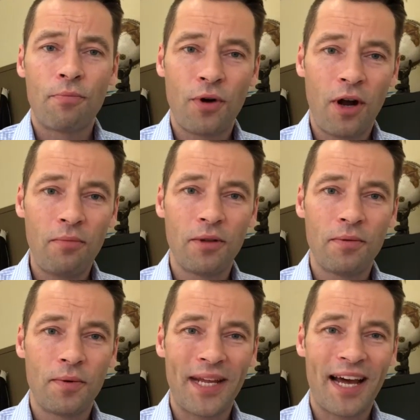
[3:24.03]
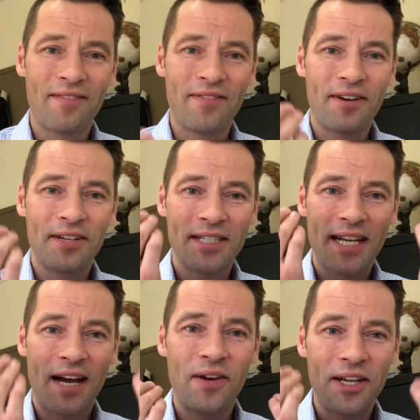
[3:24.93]
The problem that we have there
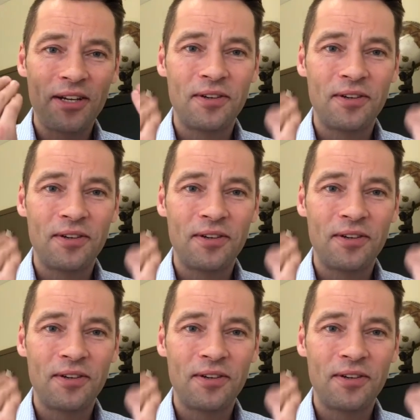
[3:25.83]
is now